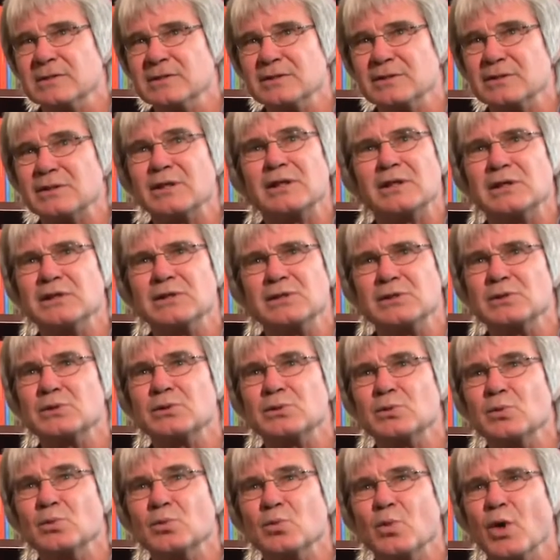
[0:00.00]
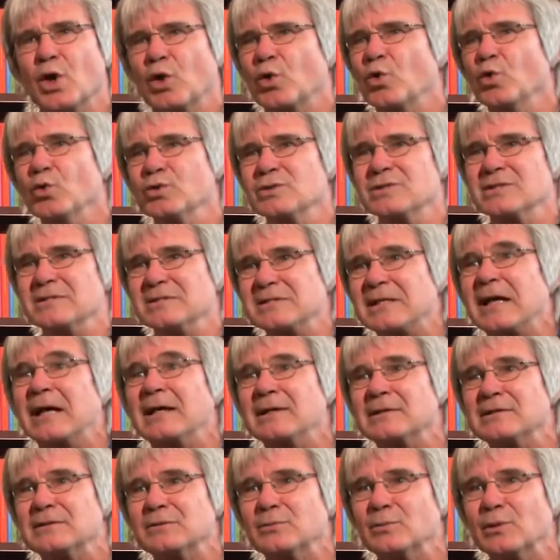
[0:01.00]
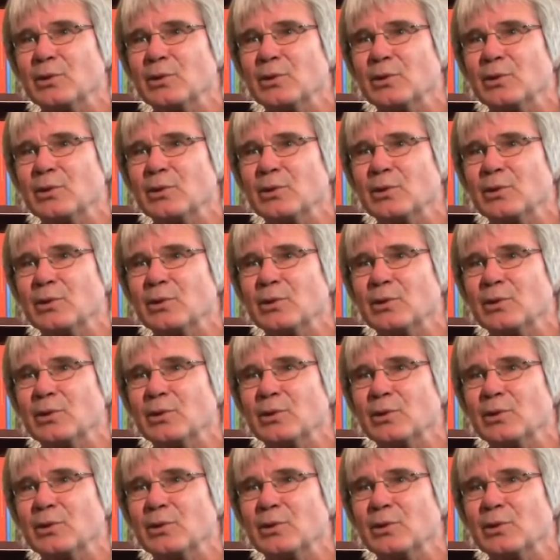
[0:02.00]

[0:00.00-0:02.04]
is what causes that.